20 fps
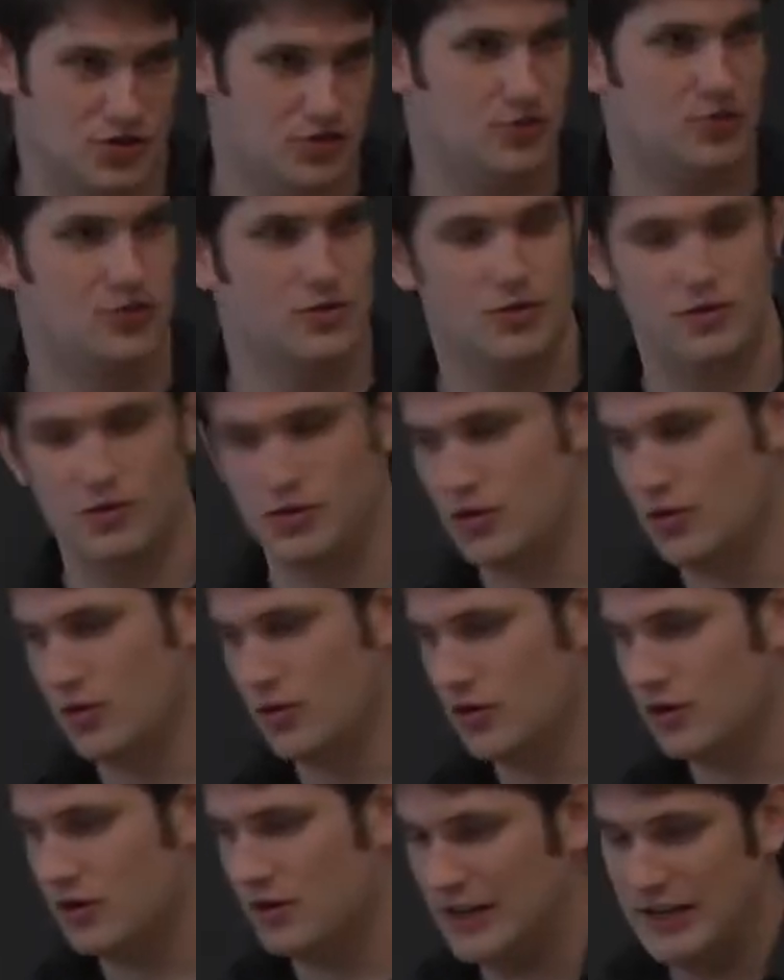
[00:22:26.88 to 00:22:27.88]
to
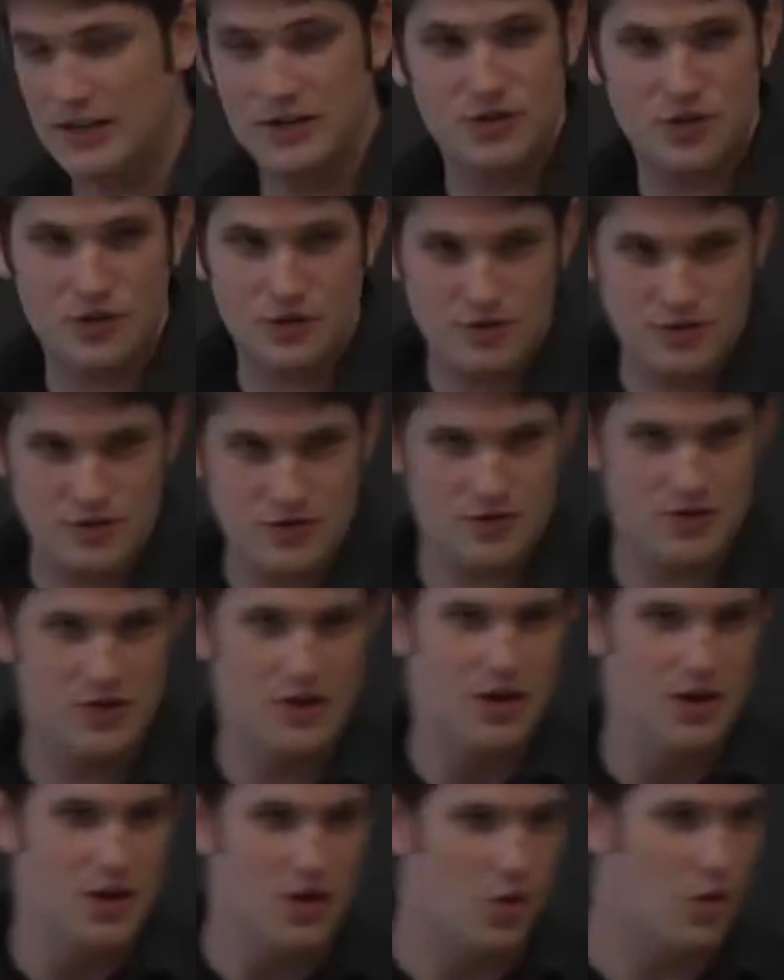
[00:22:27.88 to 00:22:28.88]
your interns,
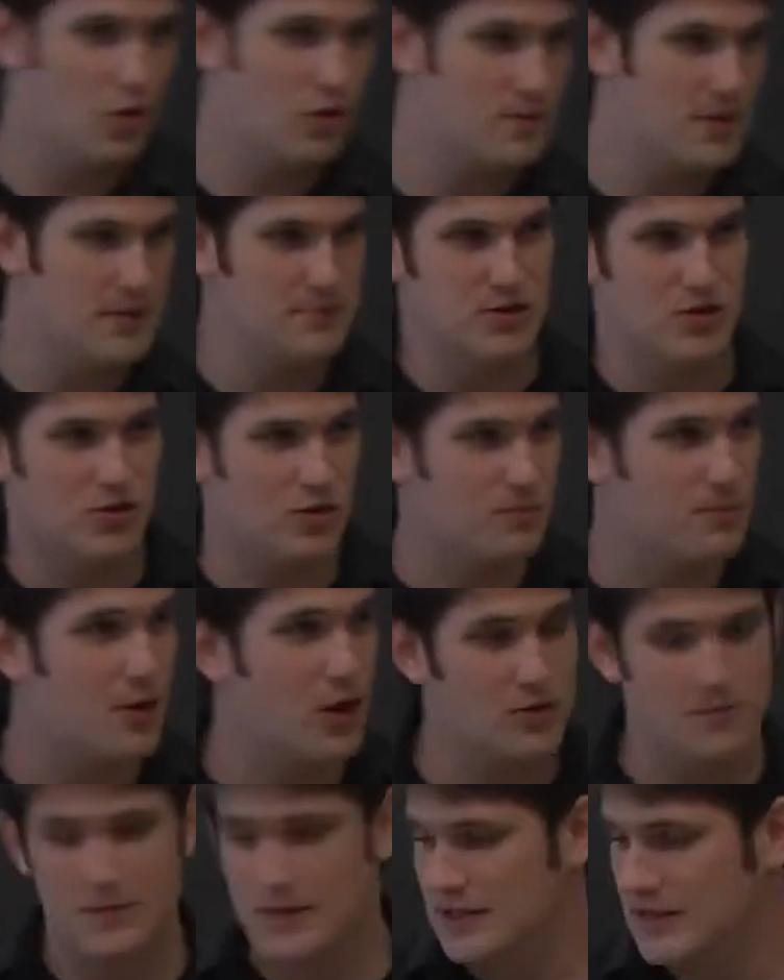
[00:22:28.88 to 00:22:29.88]
or maybe your
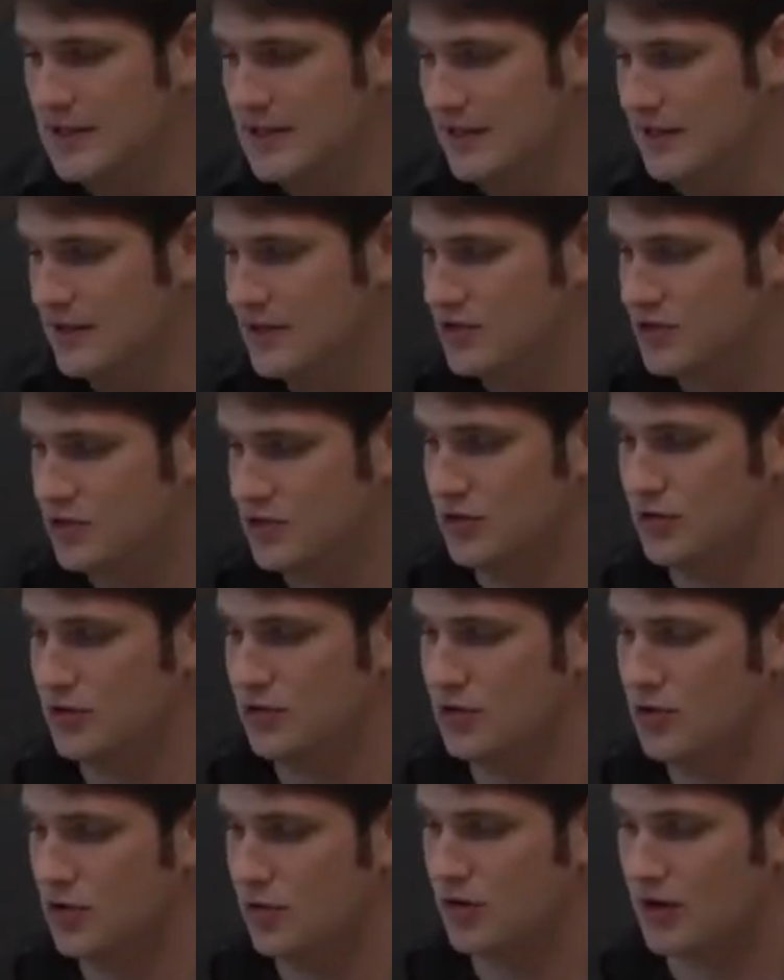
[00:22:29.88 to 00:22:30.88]
apartment keys to
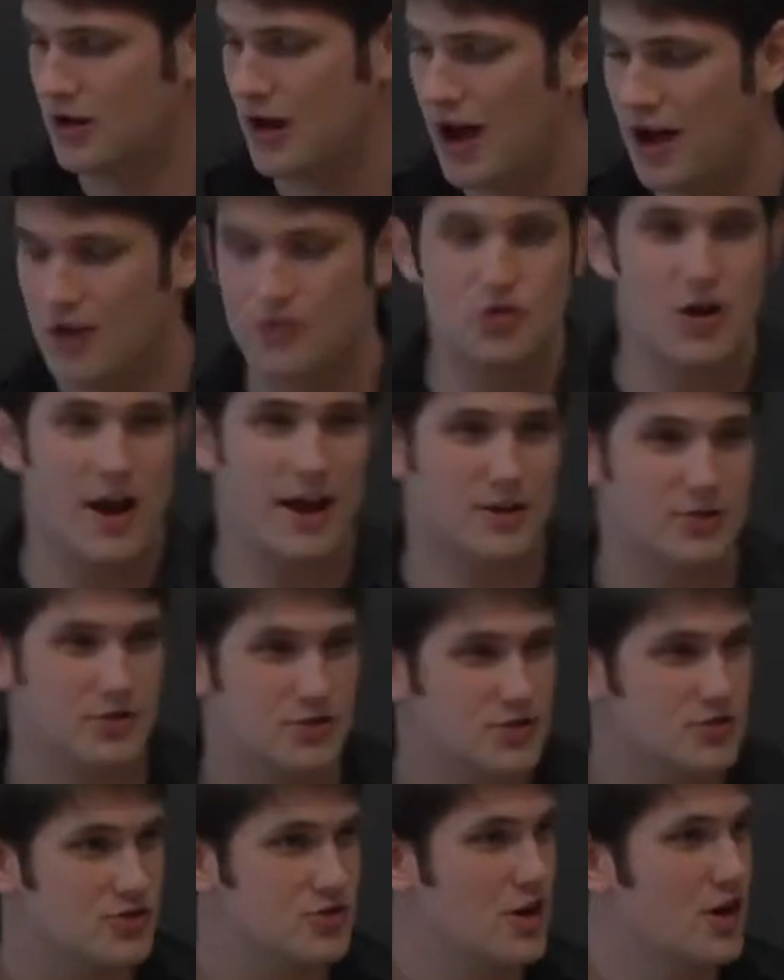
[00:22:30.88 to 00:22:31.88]
your
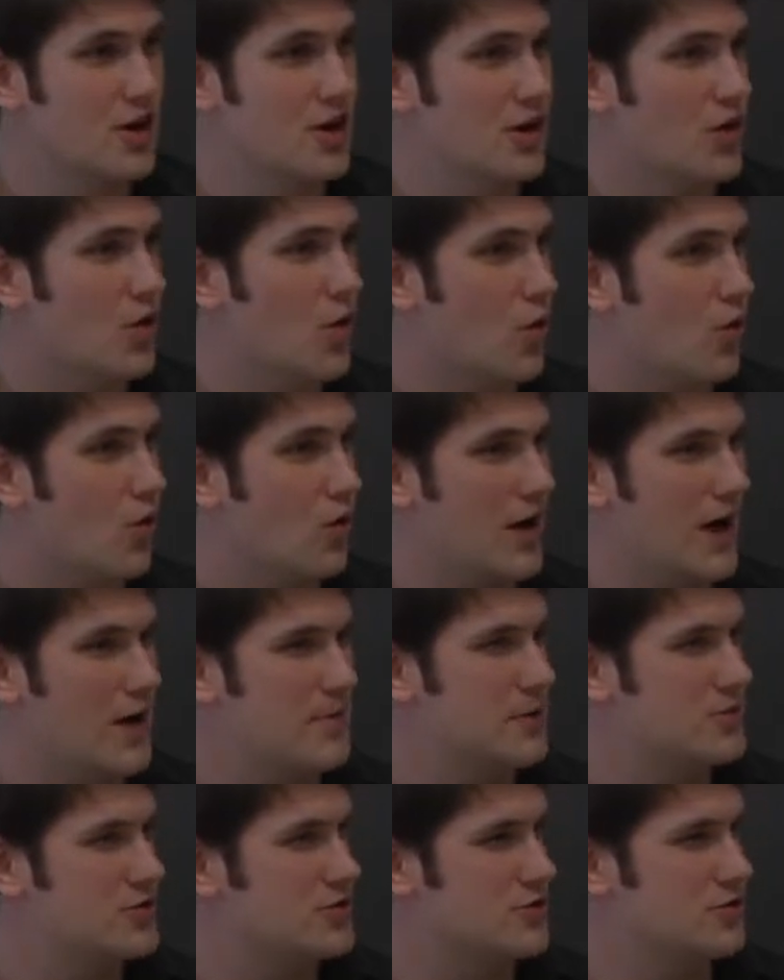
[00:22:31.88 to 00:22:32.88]
contractors, or how
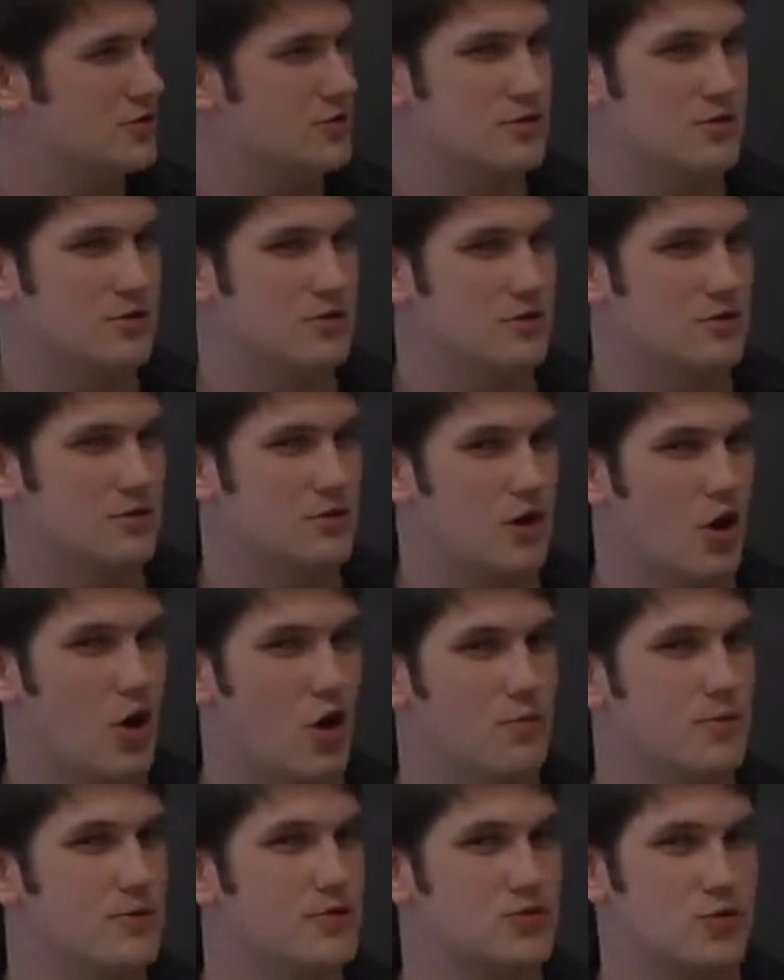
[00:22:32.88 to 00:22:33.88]
about your
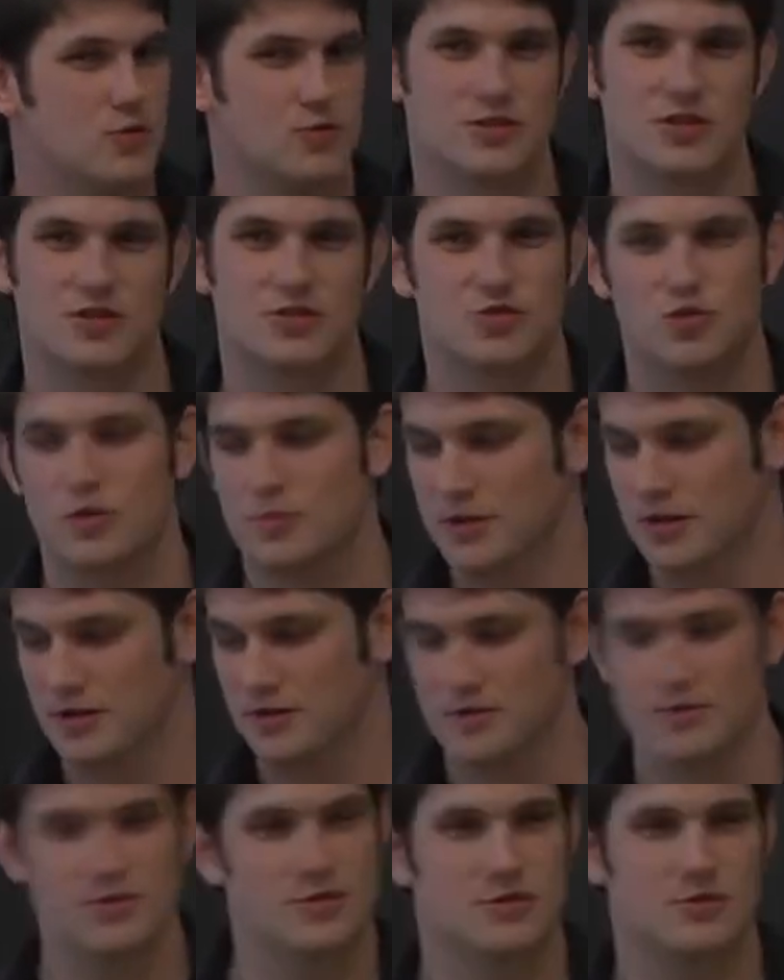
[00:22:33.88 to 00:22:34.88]
open source
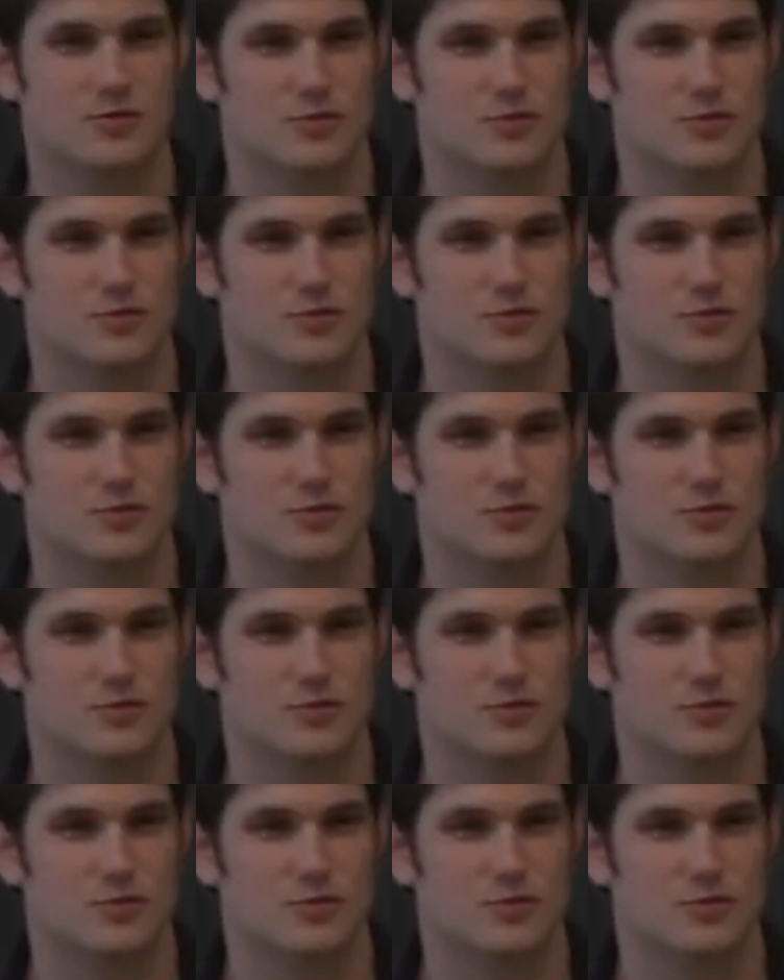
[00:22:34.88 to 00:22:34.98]
contributors?